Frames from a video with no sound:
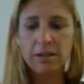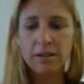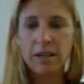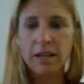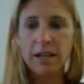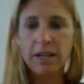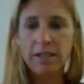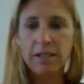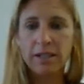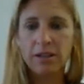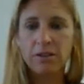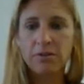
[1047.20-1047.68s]

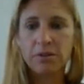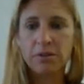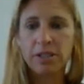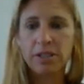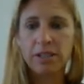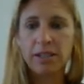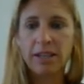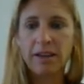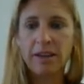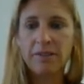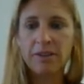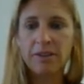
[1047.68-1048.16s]
X equals
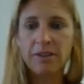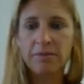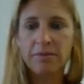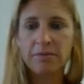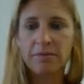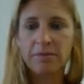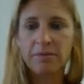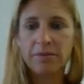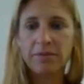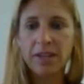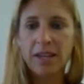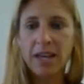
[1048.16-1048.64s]
11.
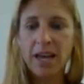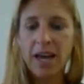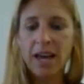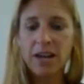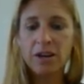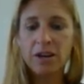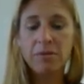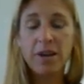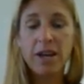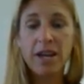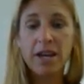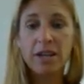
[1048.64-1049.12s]
How
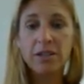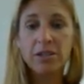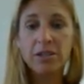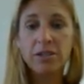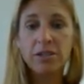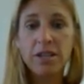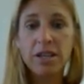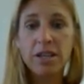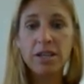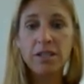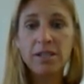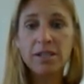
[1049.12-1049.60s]
do we answer
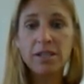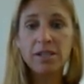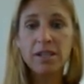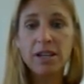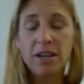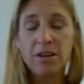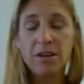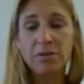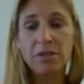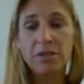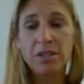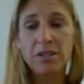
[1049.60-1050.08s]
this?
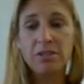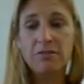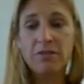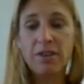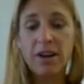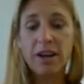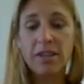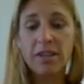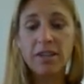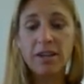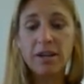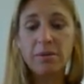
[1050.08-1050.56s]
Let's just
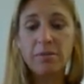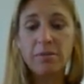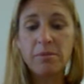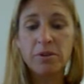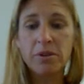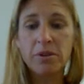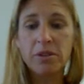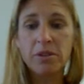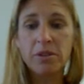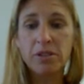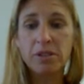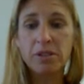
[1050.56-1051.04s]
find the
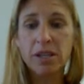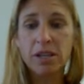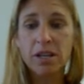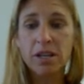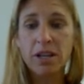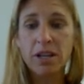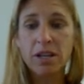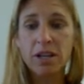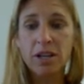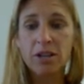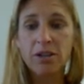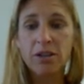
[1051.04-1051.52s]
numbers.
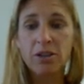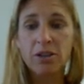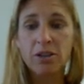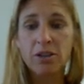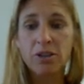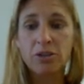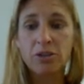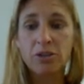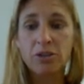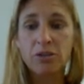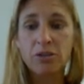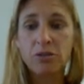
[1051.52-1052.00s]
The
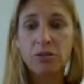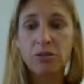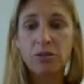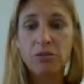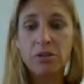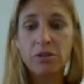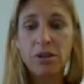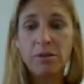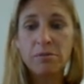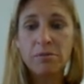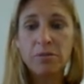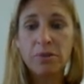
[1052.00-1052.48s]
2
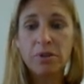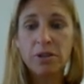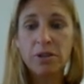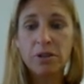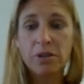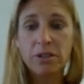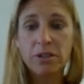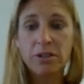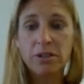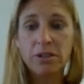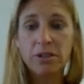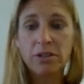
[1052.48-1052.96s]

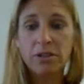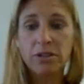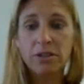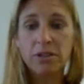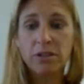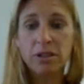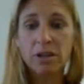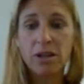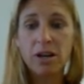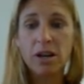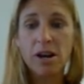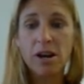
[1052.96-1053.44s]
numbers
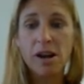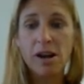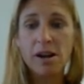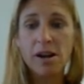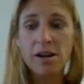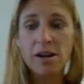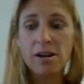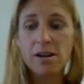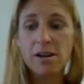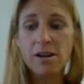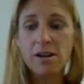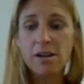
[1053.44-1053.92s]

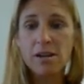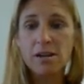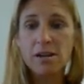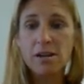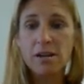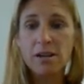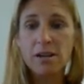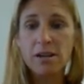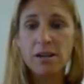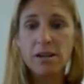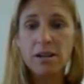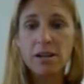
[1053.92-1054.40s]
are
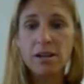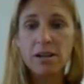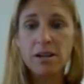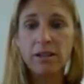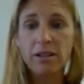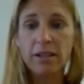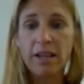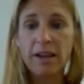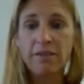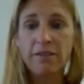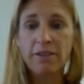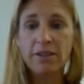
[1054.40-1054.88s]

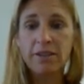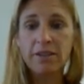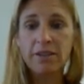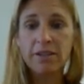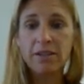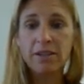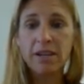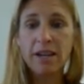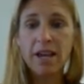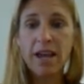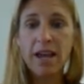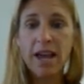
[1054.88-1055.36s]

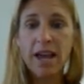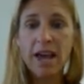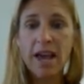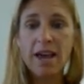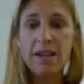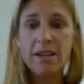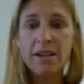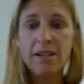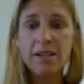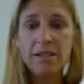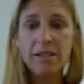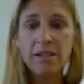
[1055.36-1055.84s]
11
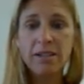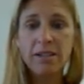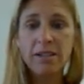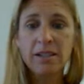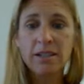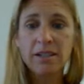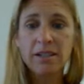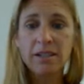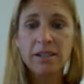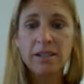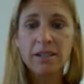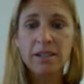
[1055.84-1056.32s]
and,
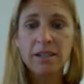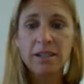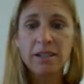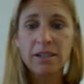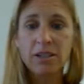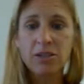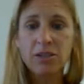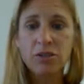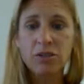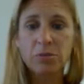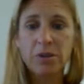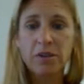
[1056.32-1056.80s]

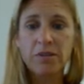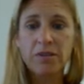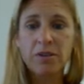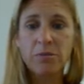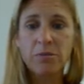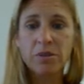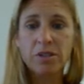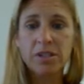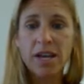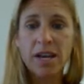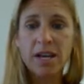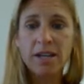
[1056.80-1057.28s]
so one of them
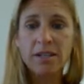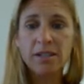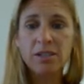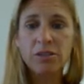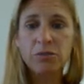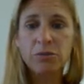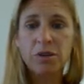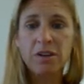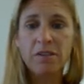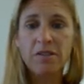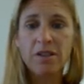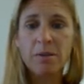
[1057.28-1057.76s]
is x,
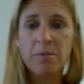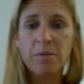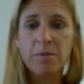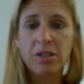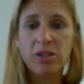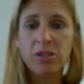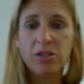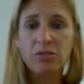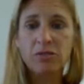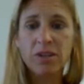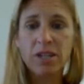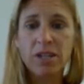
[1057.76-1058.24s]
one of them is
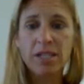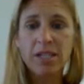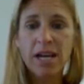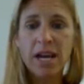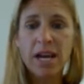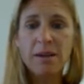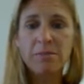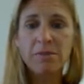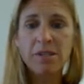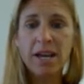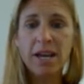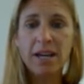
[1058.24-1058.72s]
3
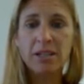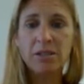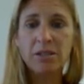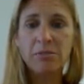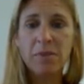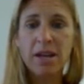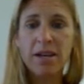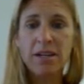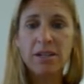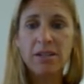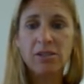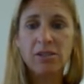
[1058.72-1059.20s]
times x
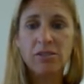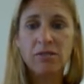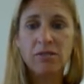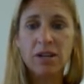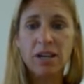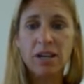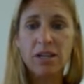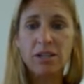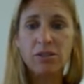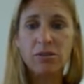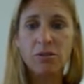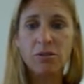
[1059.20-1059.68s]
minus
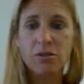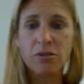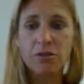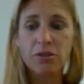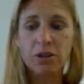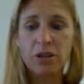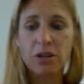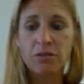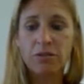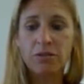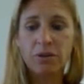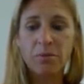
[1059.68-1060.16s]
3. So
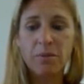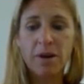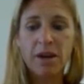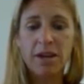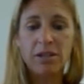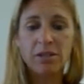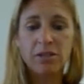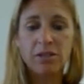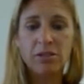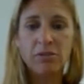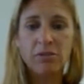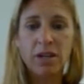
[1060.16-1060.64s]
33
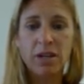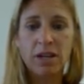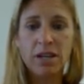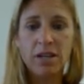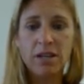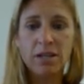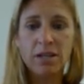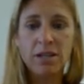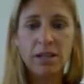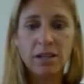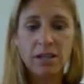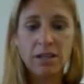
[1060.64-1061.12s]
minus
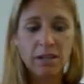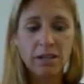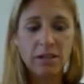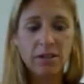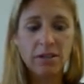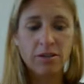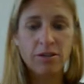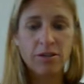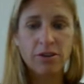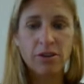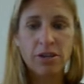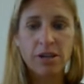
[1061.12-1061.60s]
3,
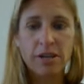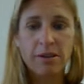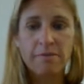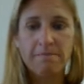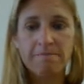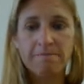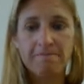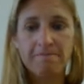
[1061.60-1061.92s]
30.